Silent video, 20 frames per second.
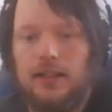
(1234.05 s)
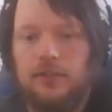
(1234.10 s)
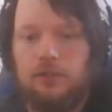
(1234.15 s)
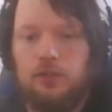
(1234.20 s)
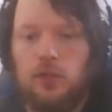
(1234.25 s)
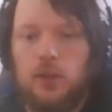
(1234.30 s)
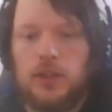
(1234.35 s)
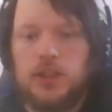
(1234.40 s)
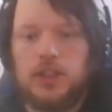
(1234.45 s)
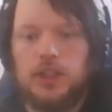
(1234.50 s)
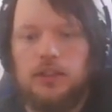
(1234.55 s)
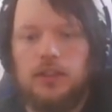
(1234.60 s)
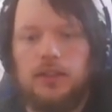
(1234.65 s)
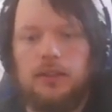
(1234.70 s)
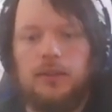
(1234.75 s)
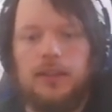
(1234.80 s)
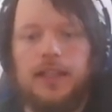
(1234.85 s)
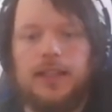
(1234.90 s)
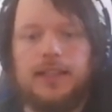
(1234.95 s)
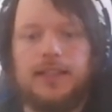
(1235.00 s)
Unfortunately,
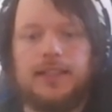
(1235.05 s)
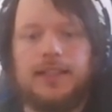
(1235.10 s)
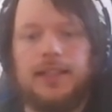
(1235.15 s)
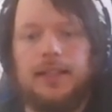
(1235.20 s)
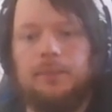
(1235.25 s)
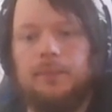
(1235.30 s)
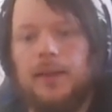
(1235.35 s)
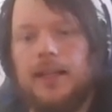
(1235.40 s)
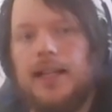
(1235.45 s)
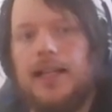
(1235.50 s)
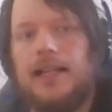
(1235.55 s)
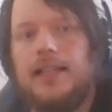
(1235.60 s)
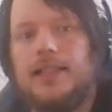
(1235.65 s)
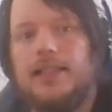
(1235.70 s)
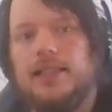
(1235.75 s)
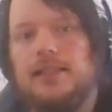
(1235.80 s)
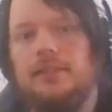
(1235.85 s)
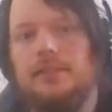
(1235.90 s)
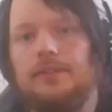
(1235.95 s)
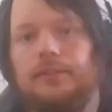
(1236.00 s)
we had to set
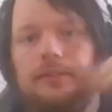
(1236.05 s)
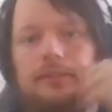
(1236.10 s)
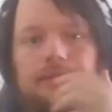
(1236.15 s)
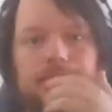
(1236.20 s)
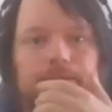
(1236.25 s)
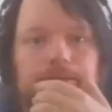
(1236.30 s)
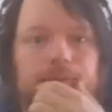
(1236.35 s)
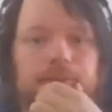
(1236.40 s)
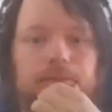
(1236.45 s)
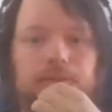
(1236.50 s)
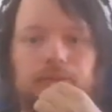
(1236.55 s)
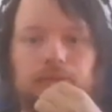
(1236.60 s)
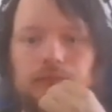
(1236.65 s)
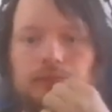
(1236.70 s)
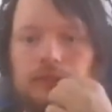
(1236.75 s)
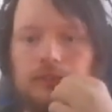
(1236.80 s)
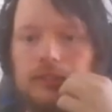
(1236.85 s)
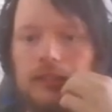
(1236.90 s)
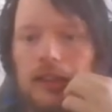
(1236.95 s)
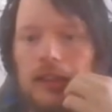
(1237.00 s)
pass.
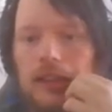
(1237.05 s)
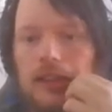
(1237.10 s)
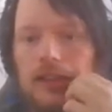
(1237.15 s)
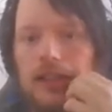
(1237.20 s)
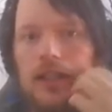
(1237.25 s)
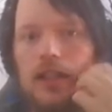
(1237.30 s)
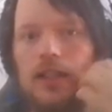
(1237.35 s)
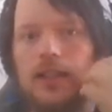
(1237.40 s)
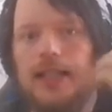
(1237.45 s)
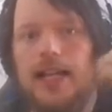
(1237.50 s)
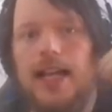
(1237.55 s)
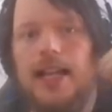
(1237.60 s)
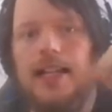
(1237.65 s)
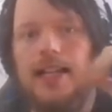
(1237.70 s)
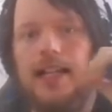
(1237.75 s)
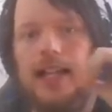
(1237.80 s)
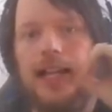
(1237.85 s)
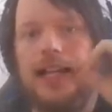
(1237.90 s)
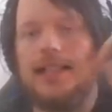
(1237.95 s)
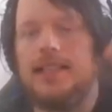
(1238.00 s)
It goes ahead
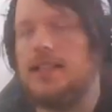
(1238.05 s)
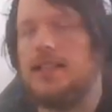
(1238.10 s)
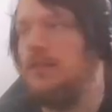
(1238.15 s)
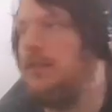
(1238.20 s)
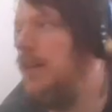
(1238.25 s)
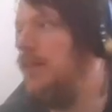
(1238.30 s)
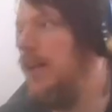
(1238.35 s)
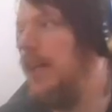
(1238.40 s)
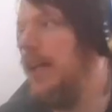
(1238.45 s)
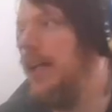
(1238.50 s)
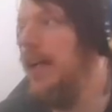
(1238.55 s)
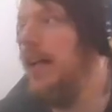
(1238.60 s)
and adds the Ravaged.